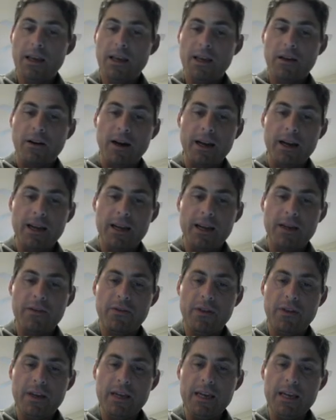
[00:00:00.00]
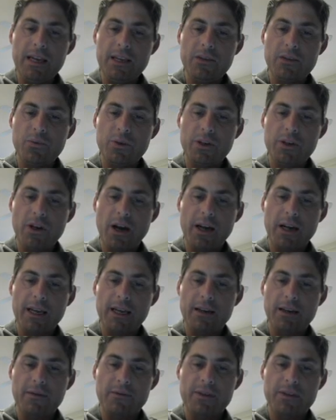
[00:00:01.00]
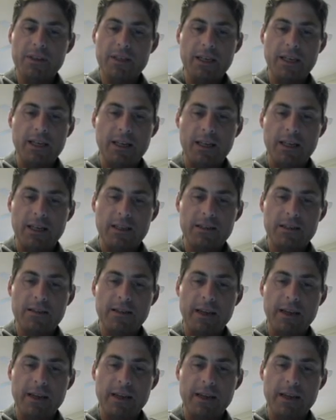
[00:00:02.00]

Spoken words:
All right? These would not give singlets.